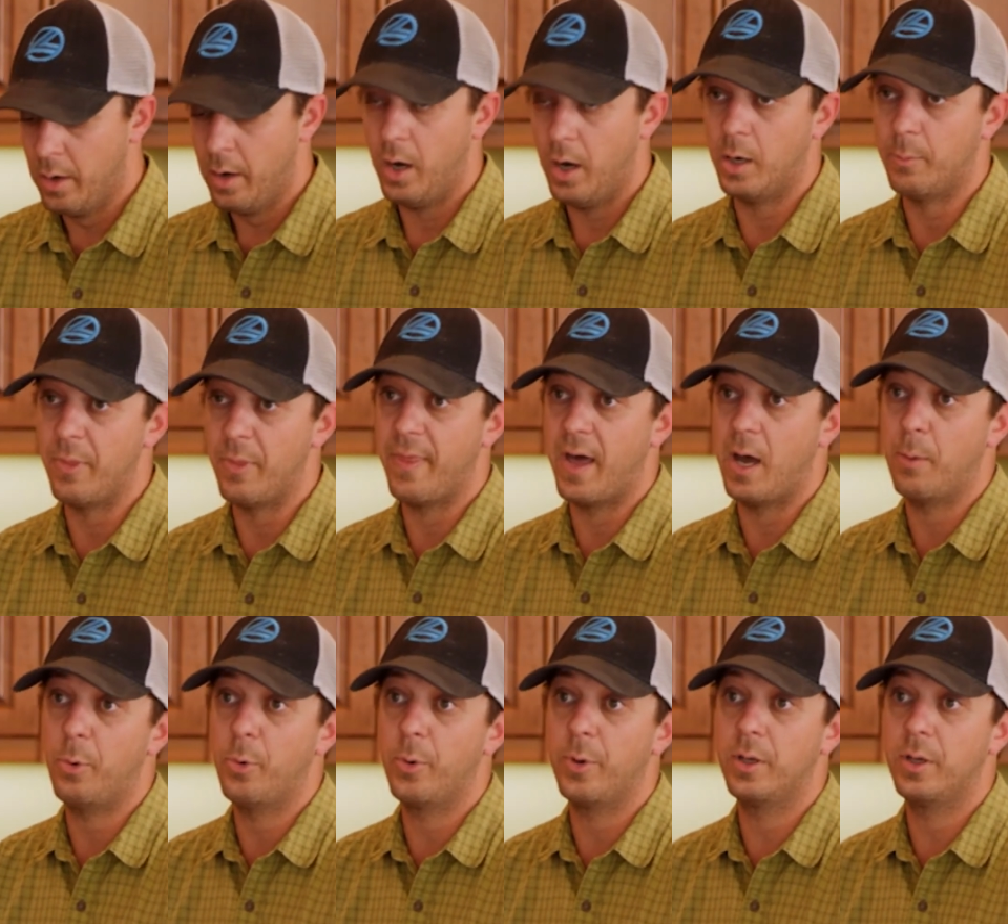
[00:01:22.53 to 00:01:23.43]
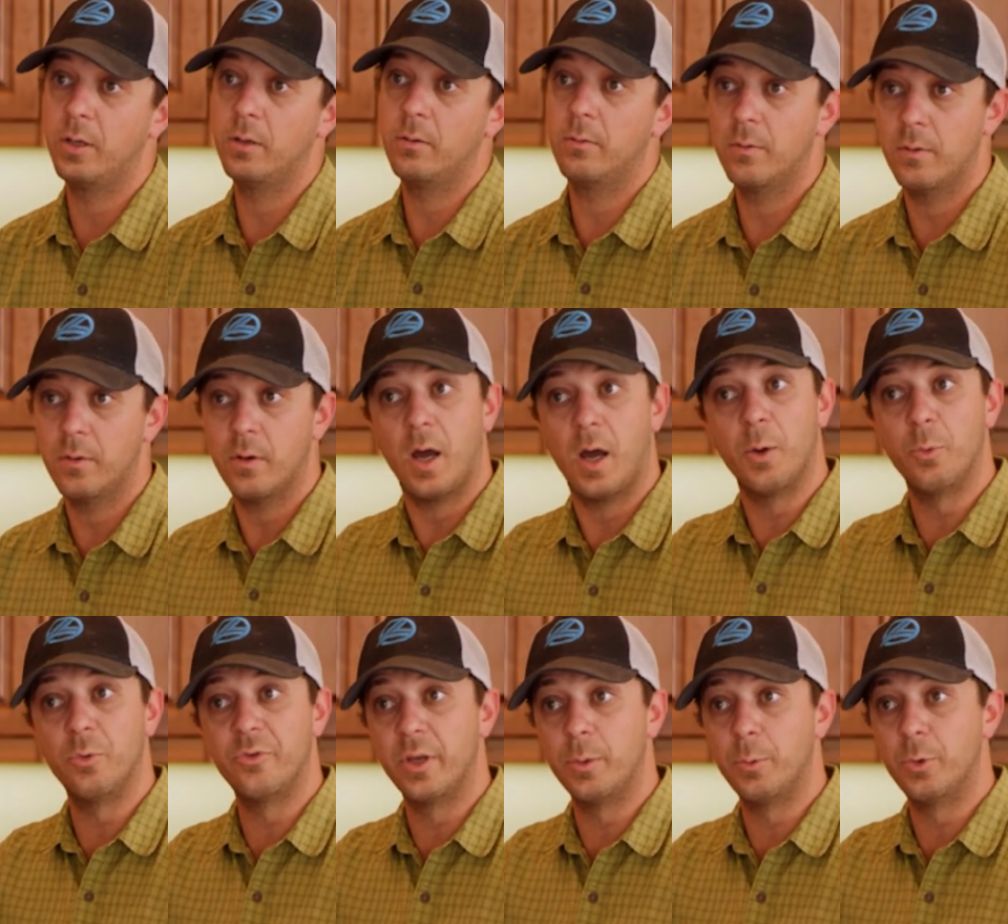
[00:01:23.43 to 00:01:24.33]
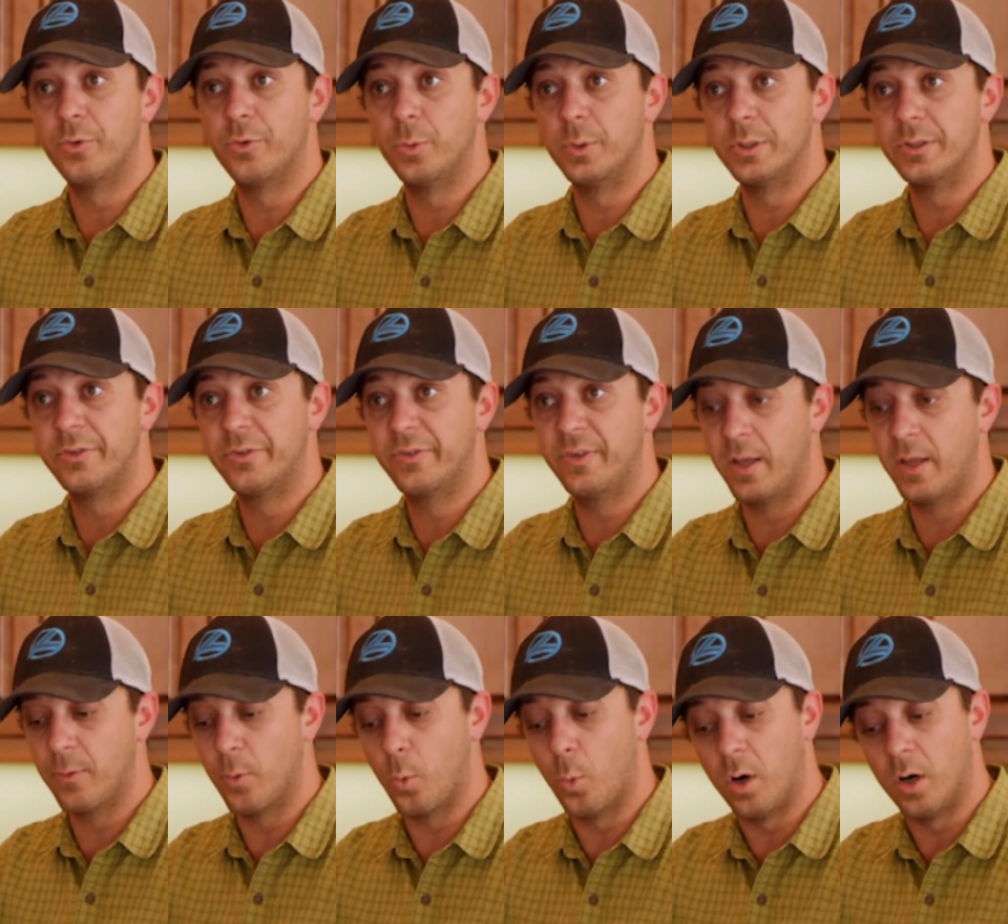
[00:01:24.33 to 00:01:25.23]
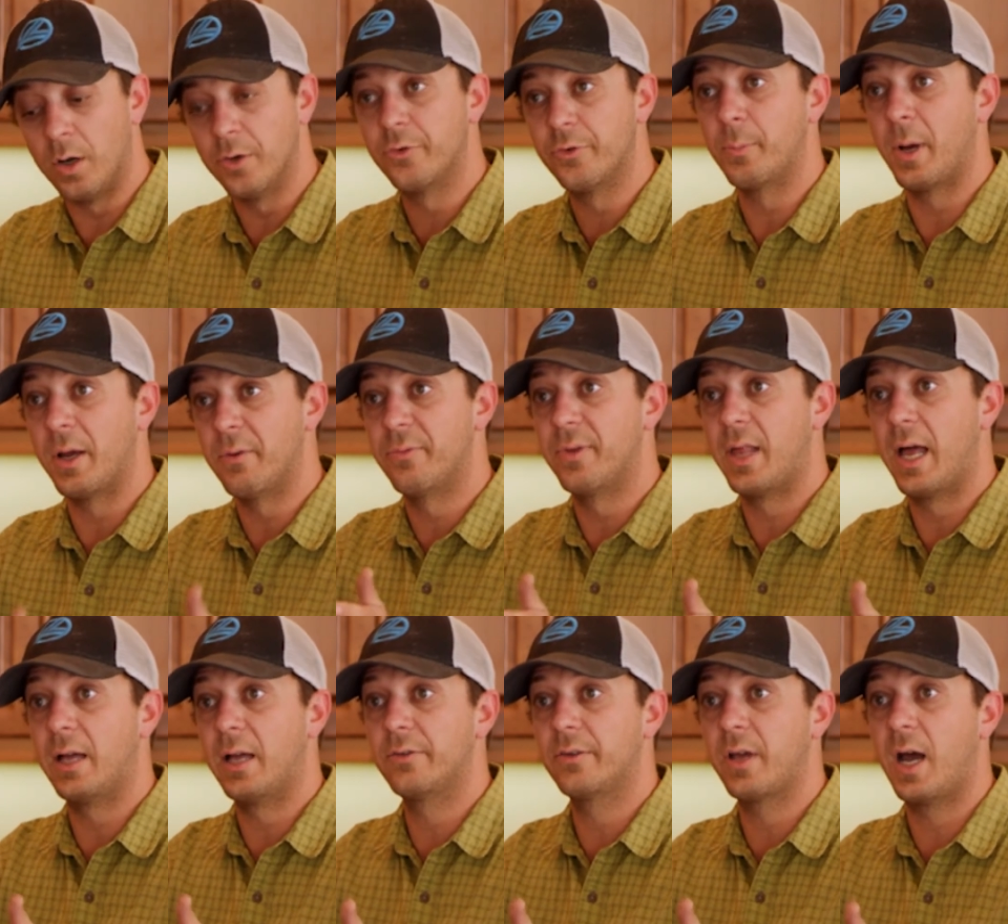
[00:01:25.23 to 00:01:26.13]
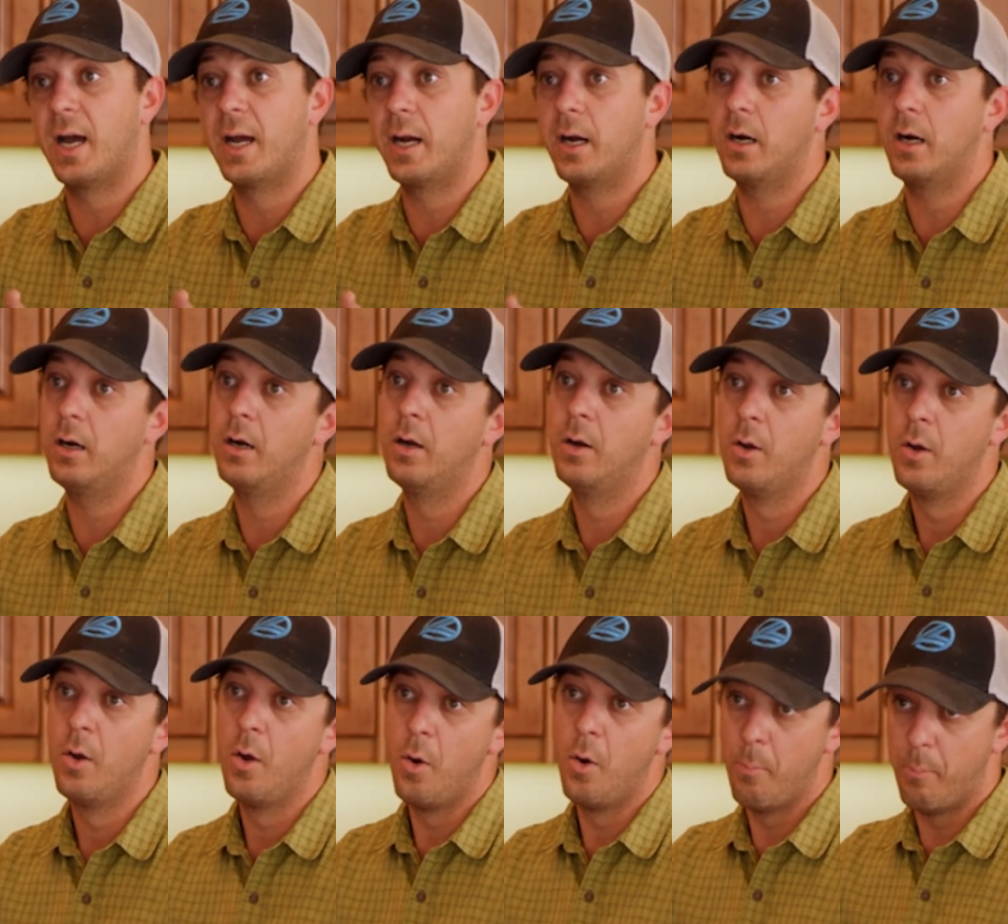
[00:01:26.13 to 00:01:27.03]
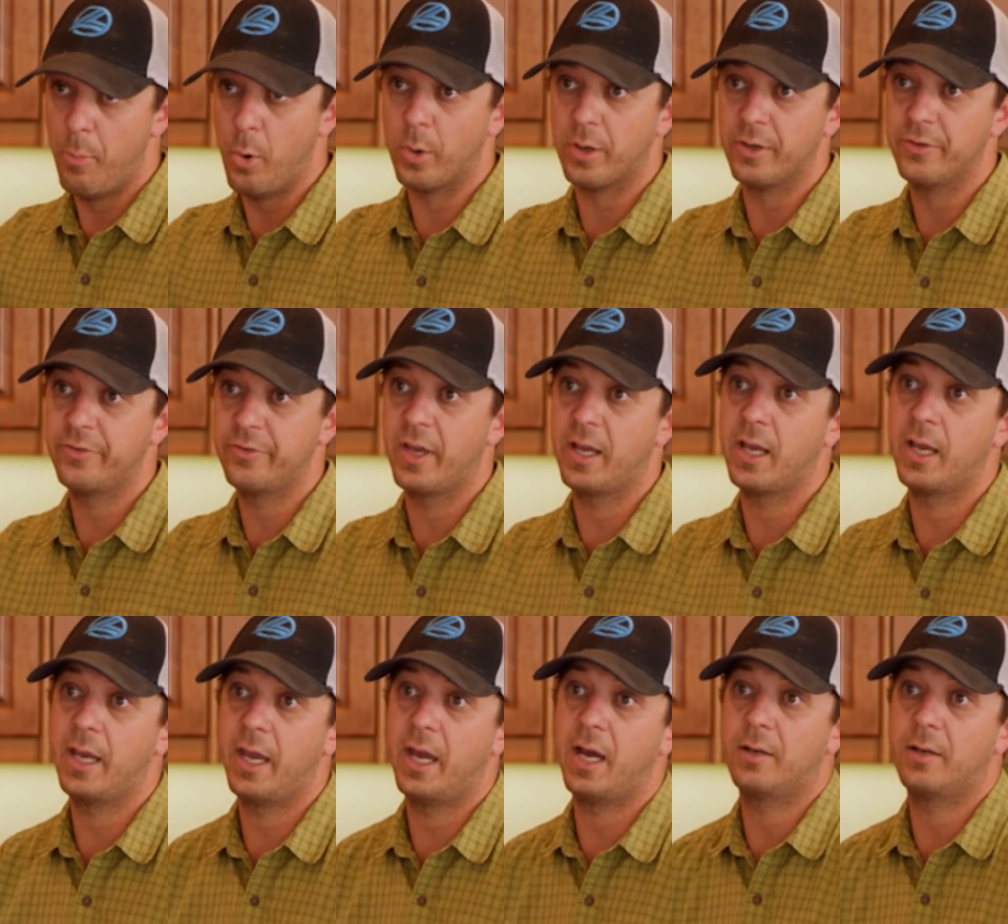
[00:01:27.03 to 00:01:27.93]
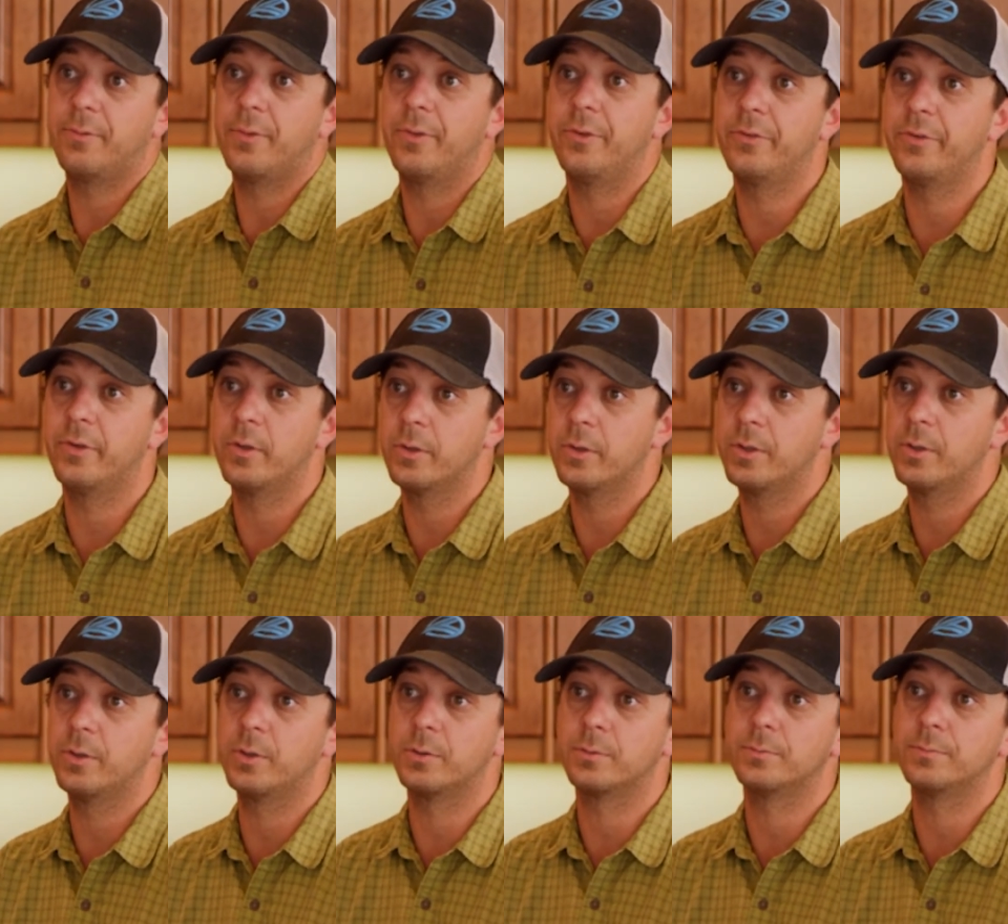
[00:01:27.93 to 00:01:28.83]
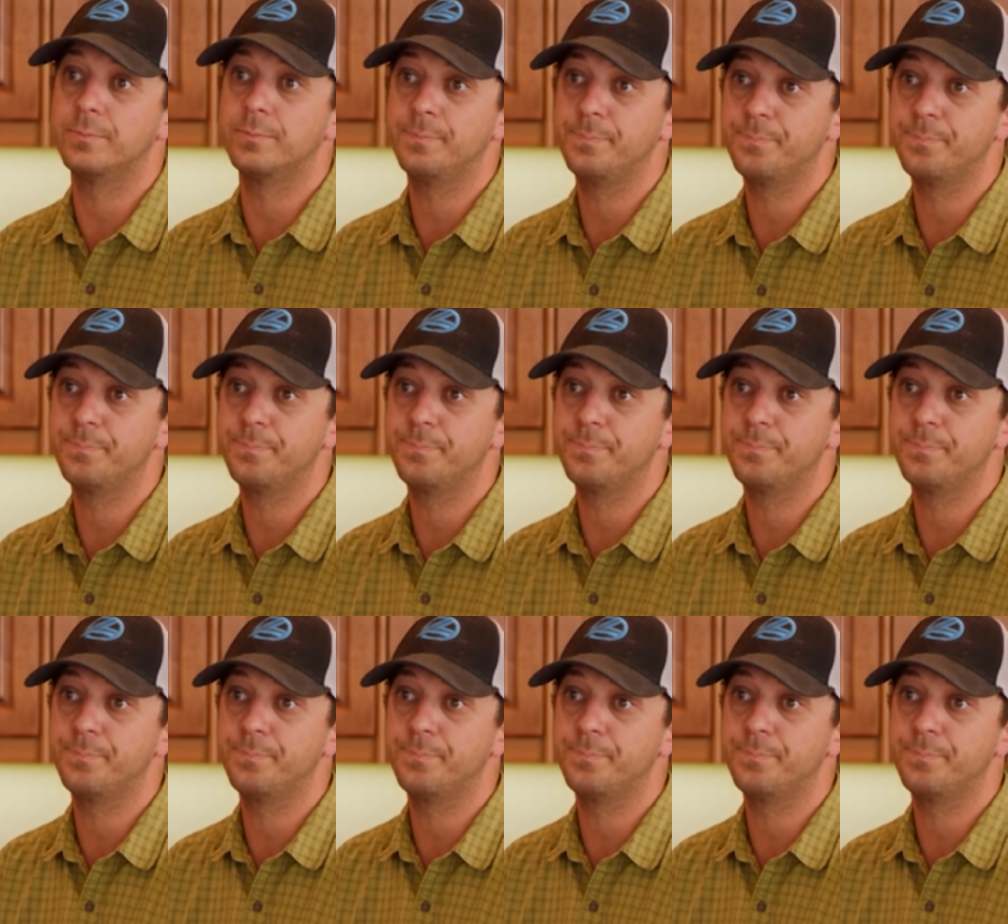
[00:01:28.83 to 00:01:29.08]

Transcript: At that point, I was able to extend the walls of my flask higher, pour a second half of the silicone,